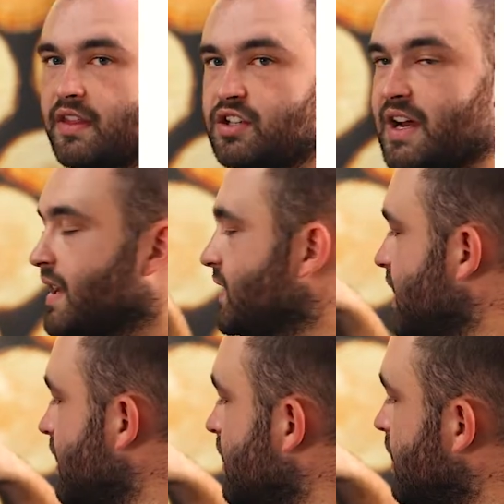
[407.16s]
other jackets
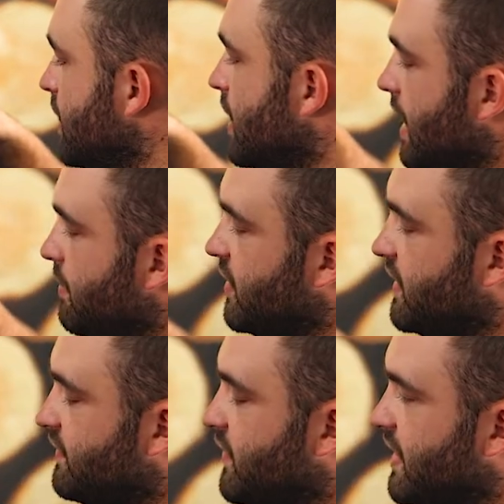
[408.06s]
are, but
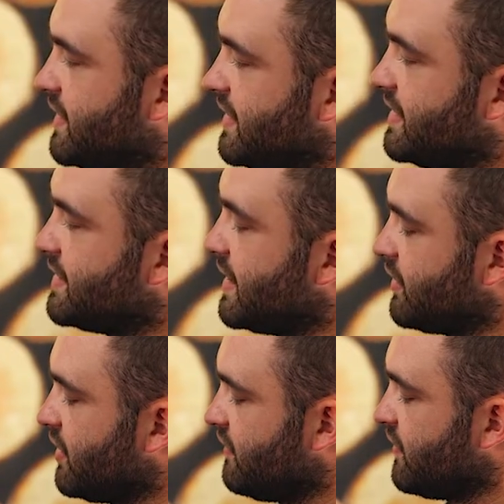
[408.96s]
in front instead is
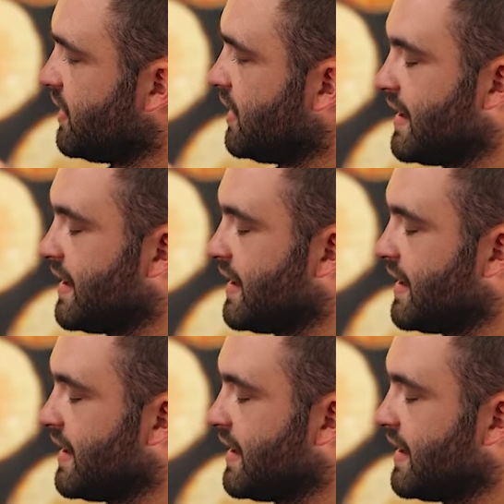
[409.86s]
on the front,